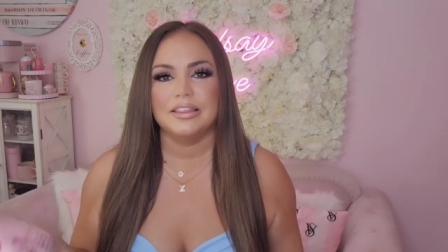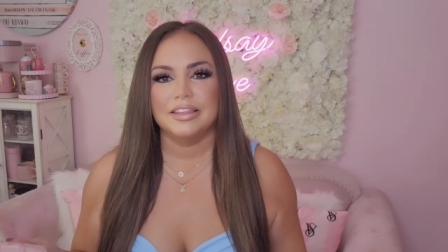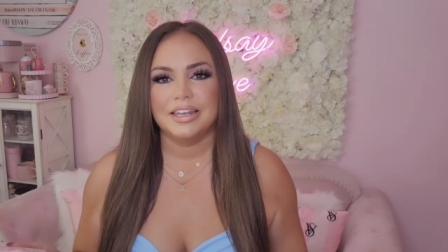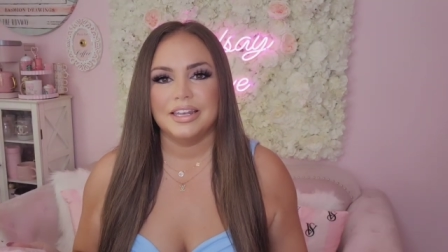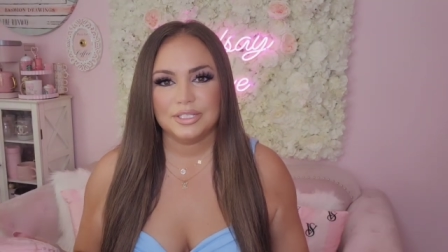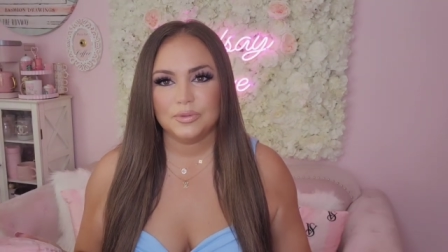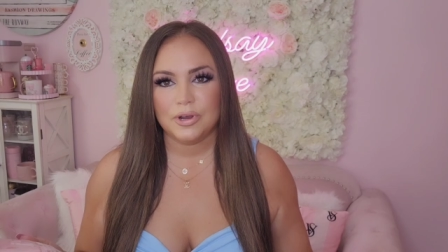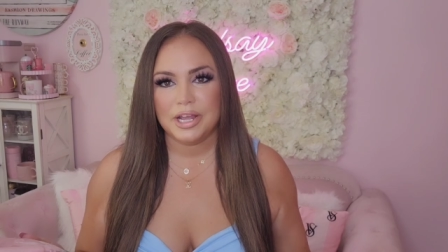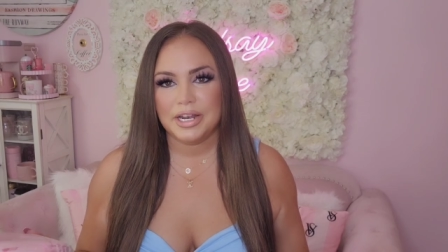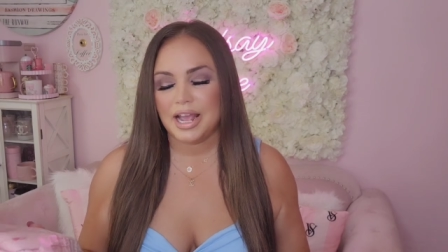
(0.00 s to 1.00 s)
The next
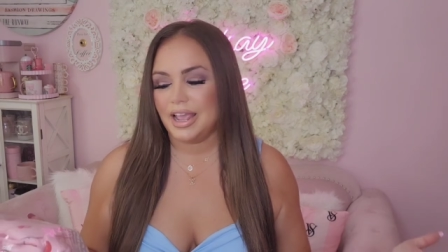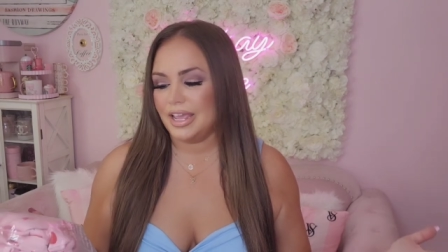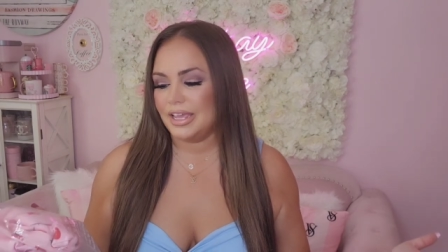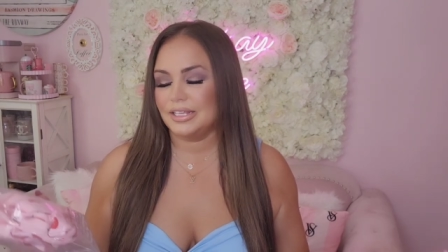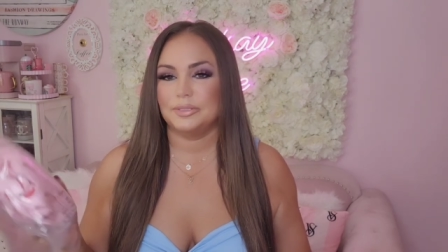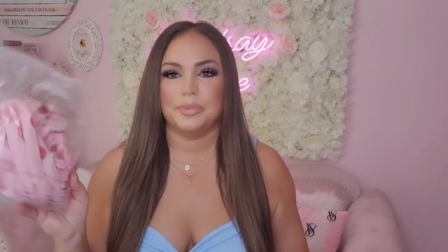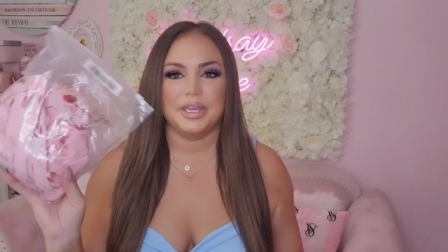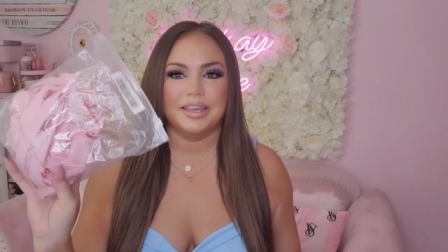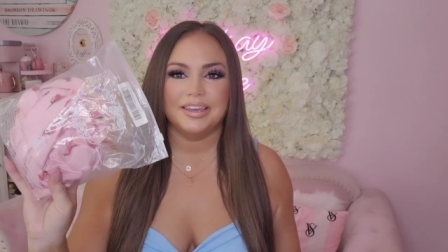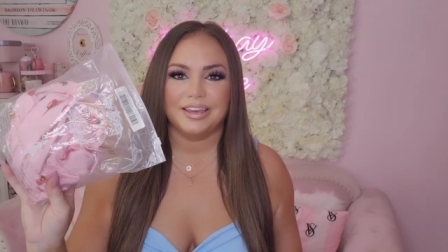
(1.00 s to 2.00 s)
one is
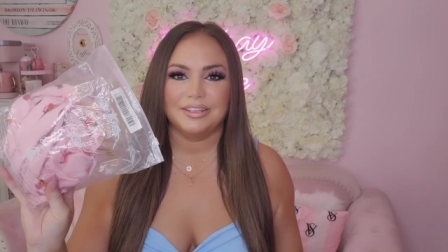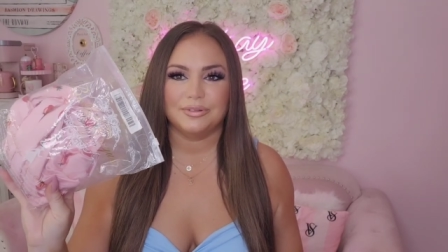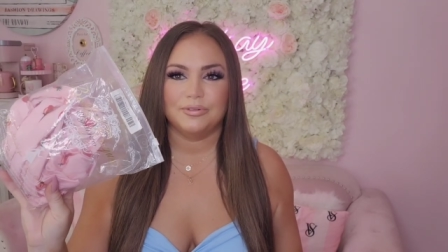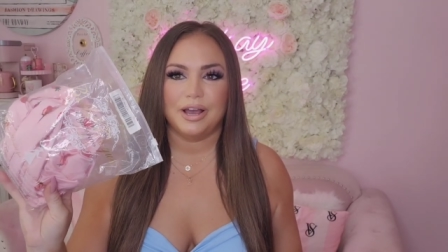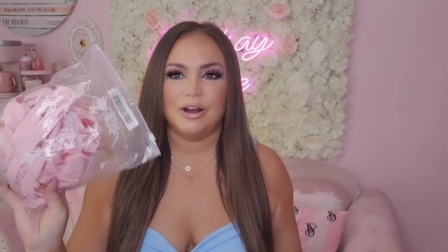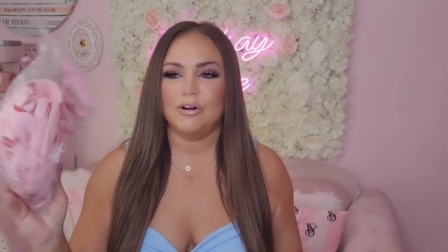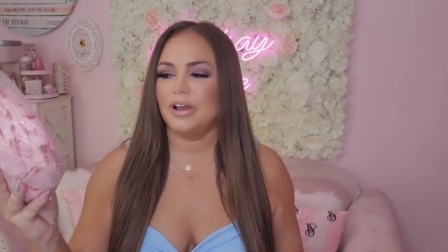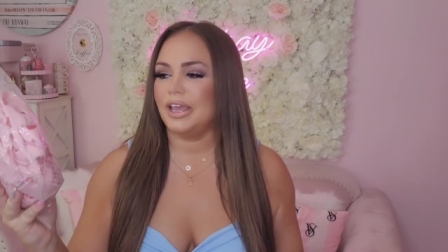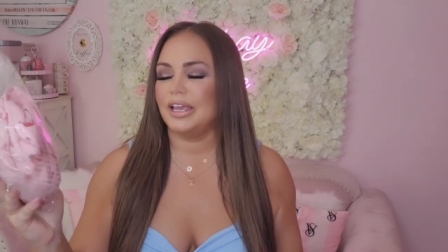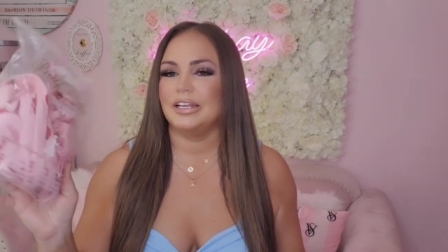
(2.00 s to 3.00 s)
pink as well,
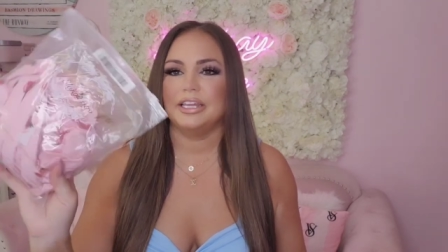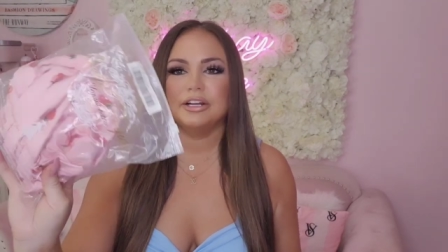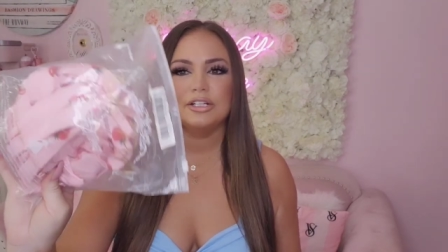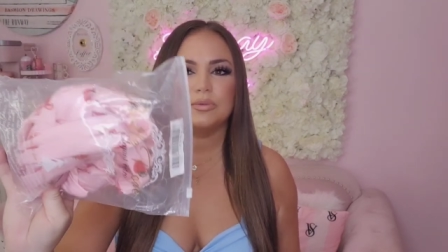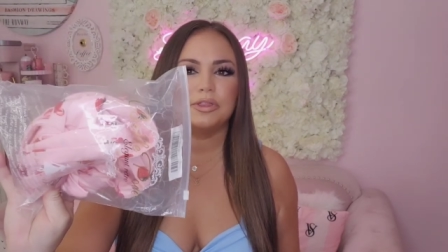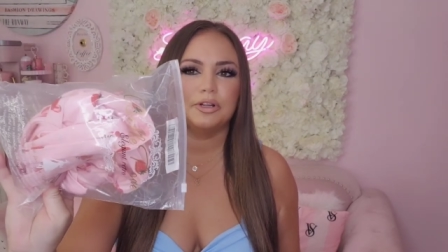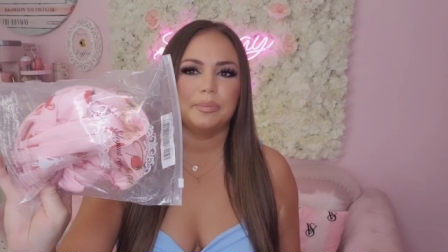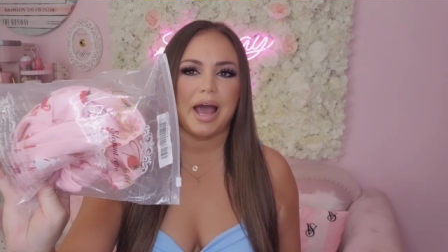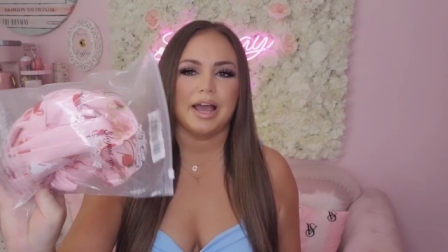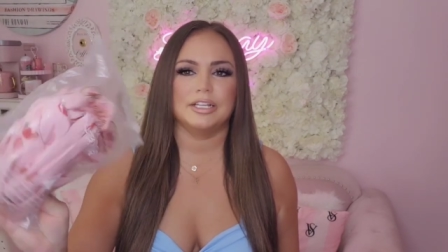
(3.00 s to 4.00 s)
and here's what their
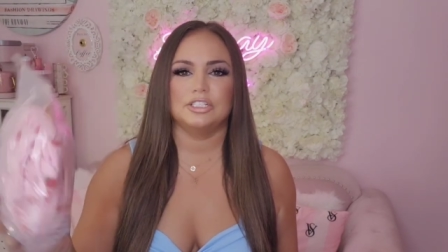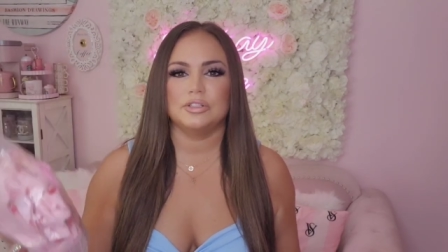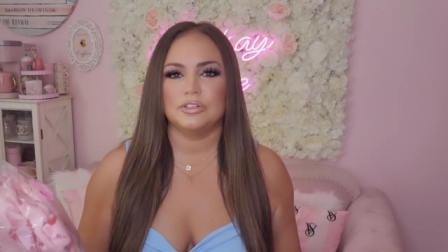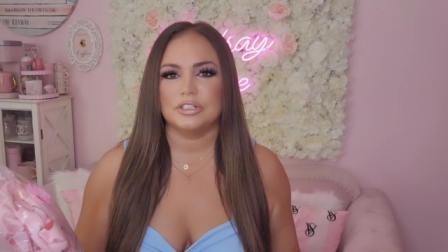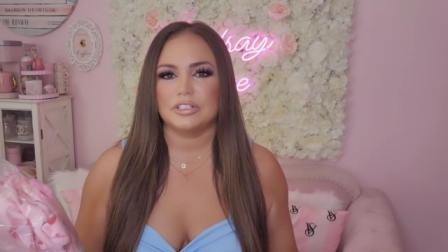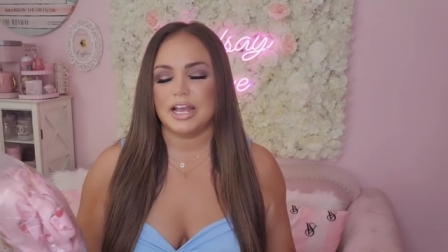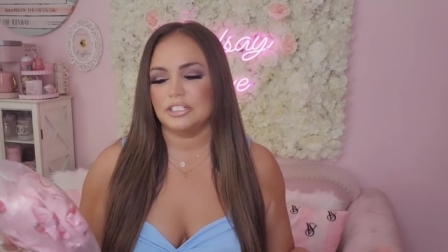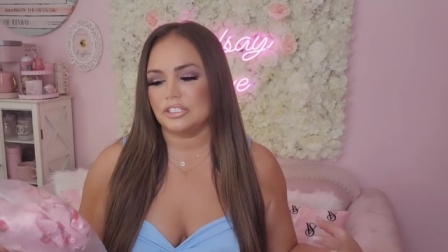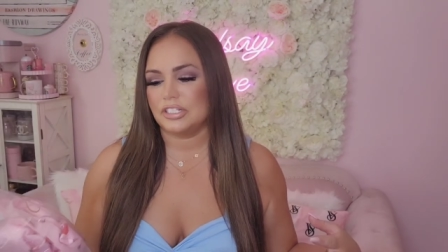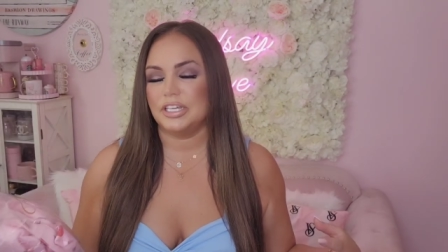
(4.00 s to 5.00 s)
packaging looks
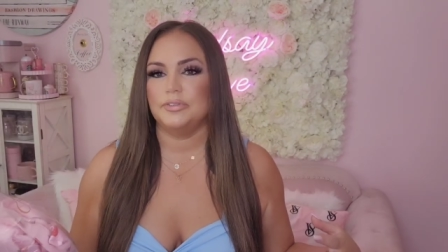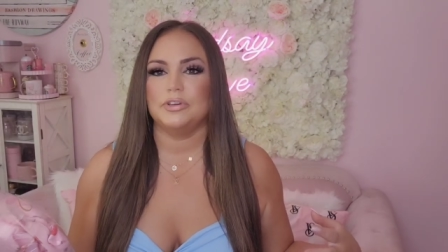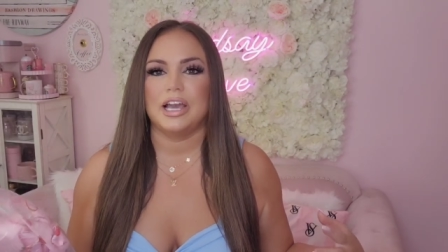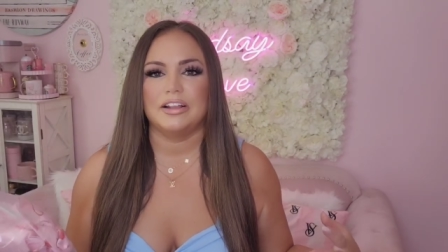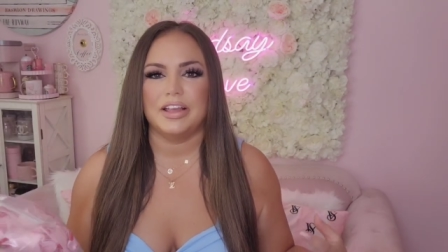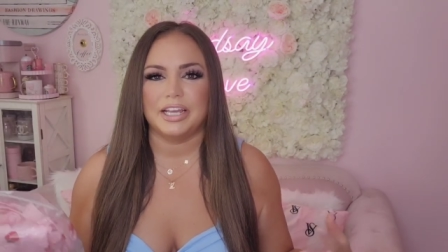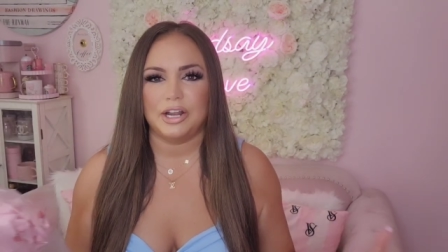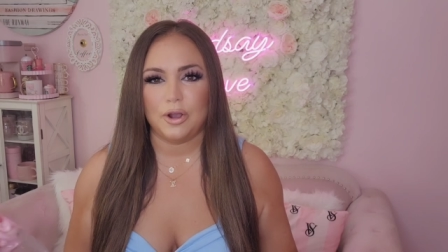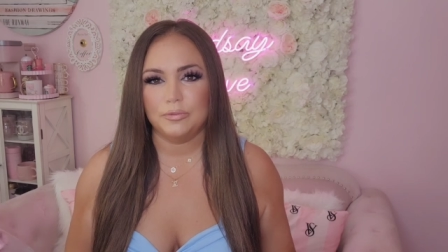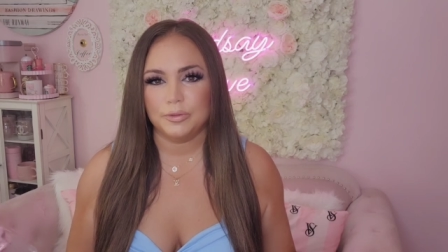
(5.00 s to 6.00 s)
like, just to give you kind of like an
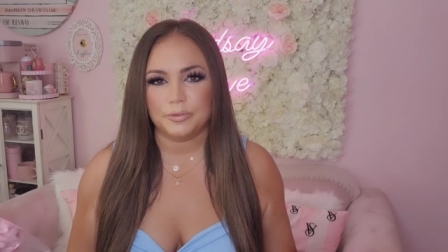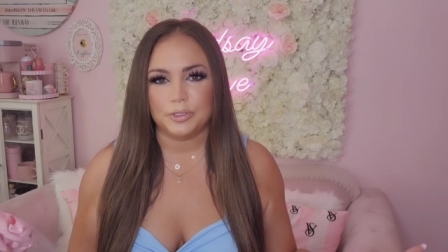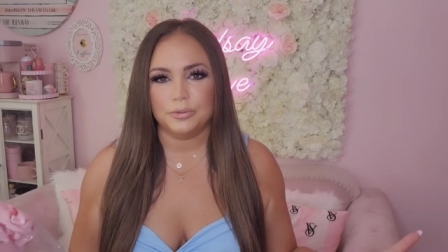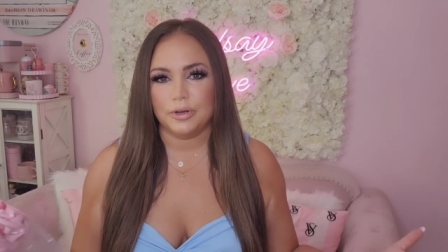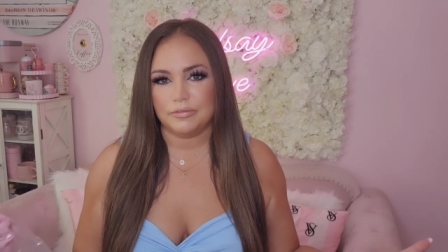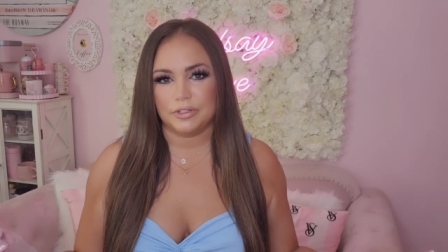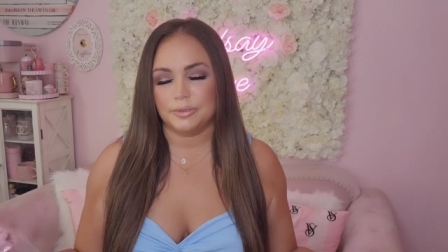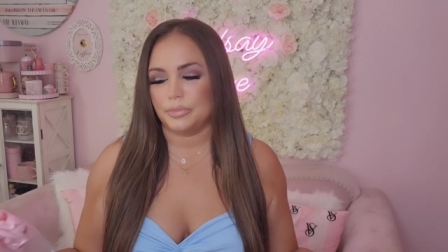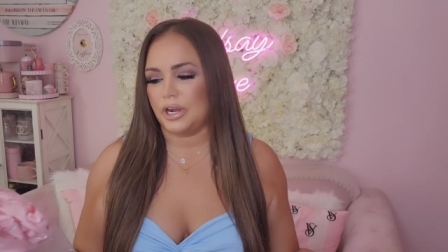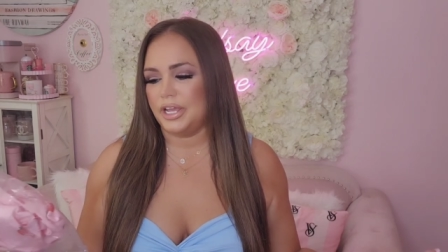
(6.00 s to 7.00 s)
overview of
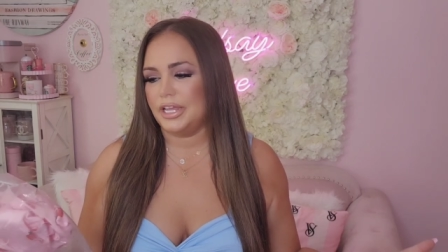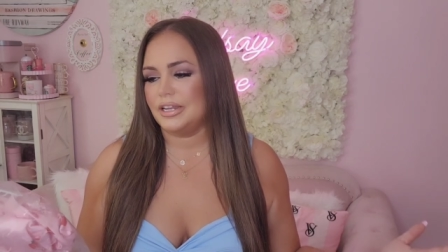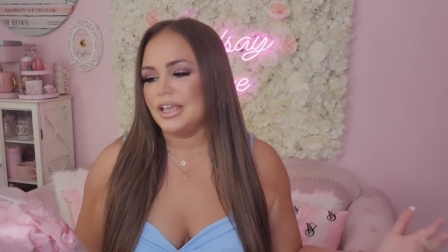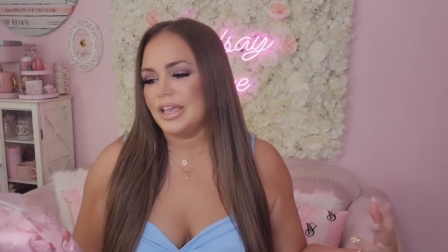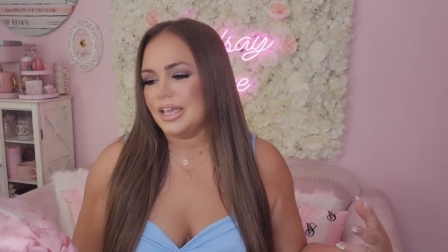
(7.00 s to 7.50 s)
their brand.